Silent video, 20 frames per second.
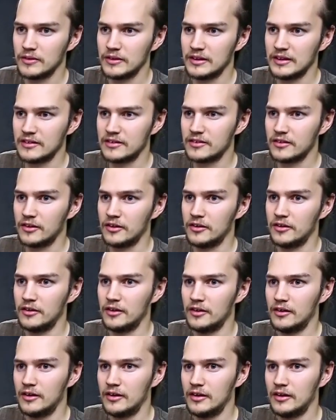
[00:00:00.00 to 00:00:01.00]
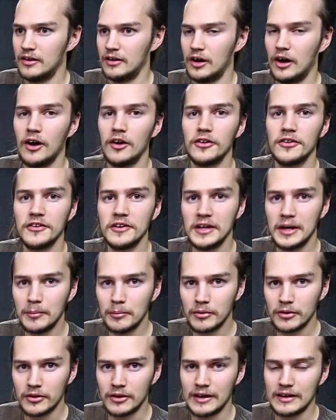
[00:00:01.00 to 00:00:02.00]
it's an odd
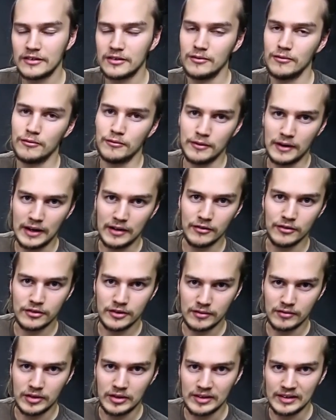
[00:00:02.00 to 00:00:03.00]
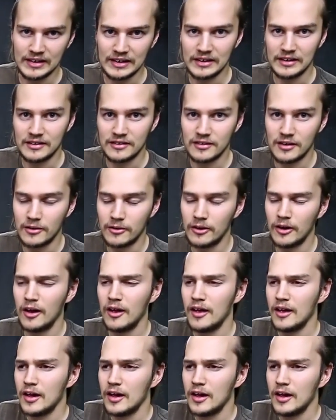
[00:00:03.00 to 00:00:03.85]
number, as in 5, 7, 9, etc.